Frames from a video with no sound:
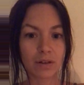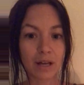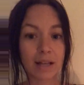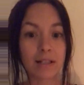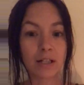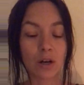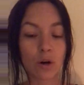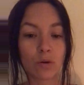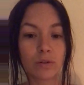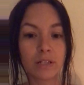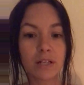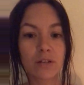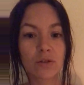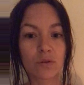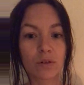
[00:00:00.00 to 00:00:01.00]
and the
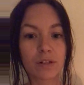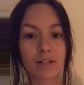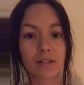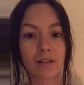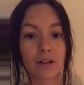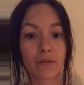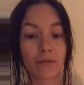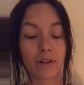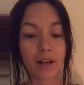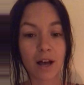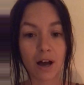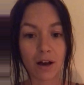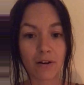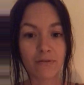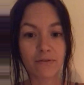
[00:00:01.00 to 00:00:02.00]
only source of
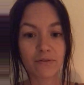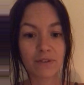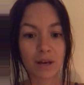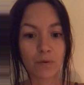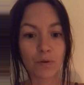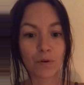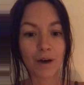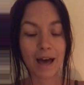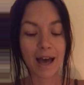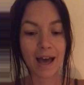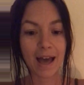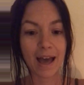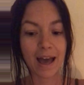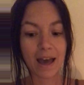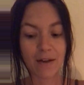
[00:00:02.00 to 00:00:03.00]
love that will
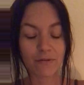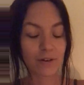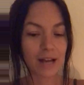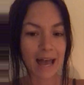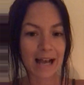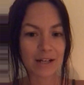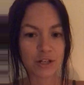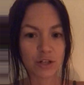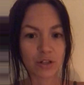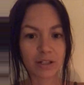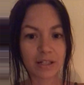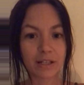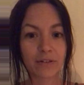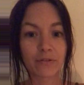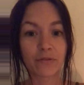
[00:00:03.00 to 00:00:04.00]
ever
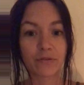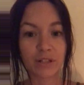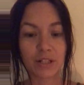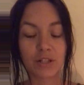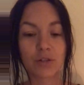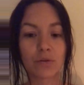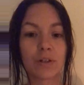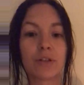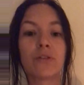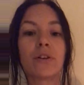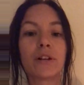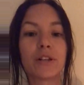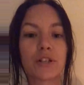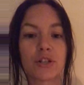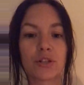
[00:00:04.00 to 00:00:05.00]
actually feed you and
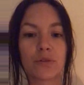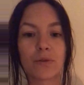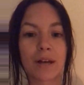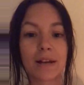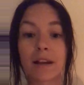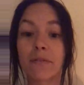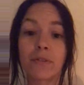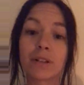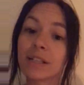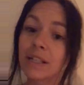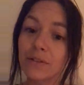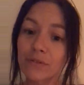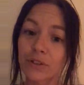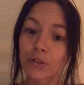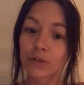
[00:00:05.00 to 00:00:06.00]
nourish you and never
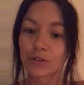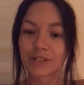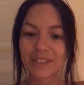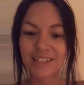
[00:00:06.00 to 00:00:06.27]
leave you.